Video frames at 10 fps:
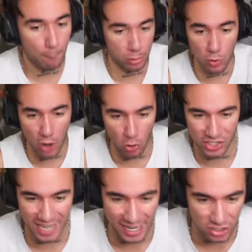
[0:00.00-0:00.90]
Bruno
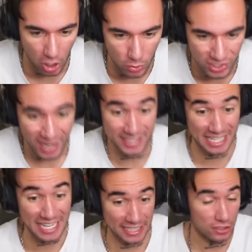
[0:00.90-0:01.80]
Santos,
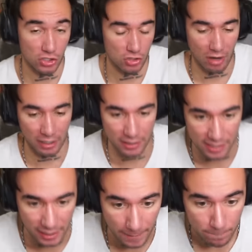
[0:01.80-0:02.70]
T, just regular
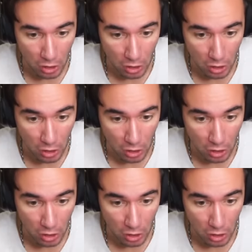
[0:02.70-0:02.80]
T.